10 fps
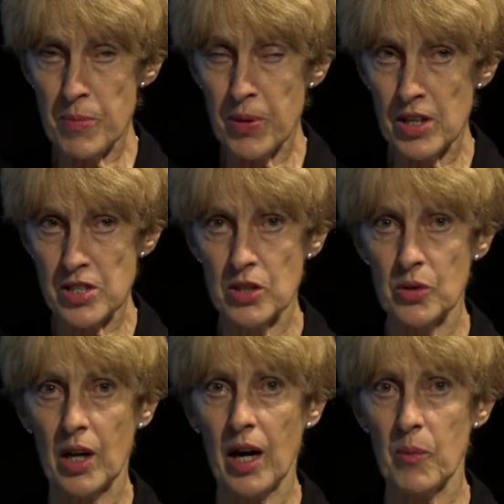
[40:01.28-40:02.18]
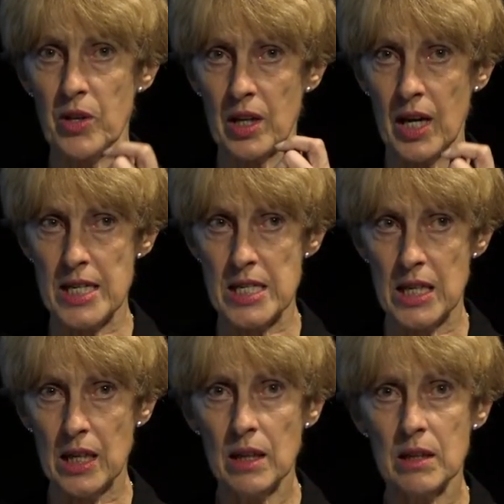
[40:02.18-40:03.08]
person who could come with an
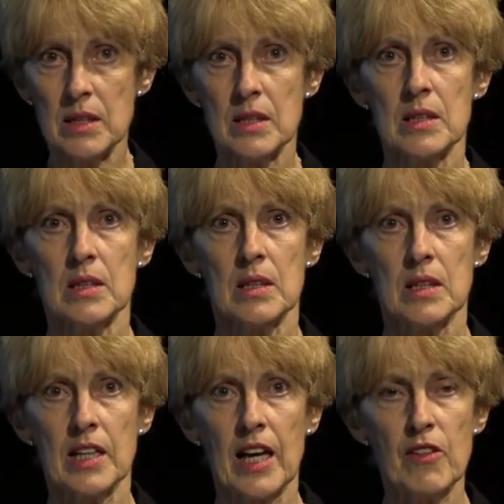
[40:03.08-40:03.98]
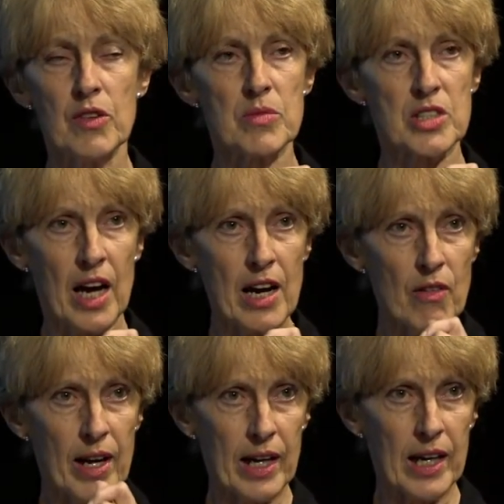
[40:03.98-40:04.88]
ID, they gave them
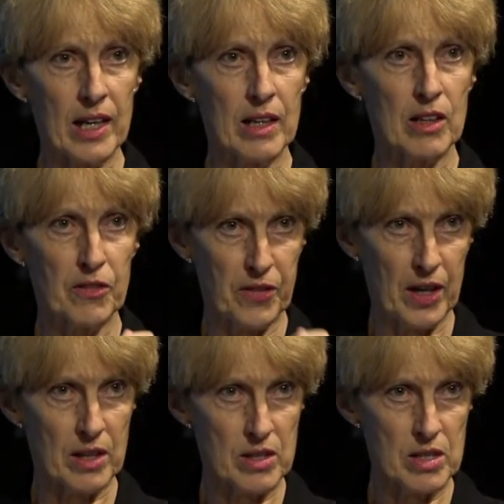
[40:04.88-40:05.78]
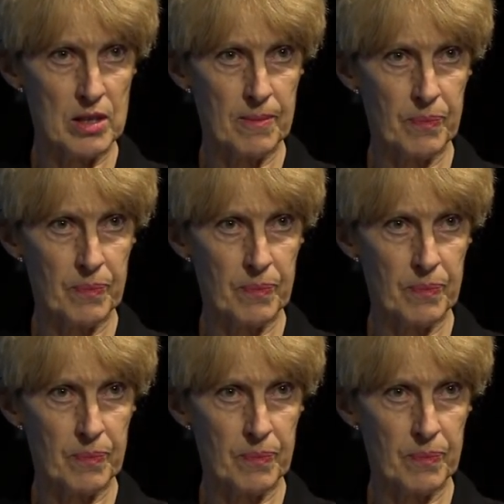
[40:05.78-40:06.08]
directly the funds.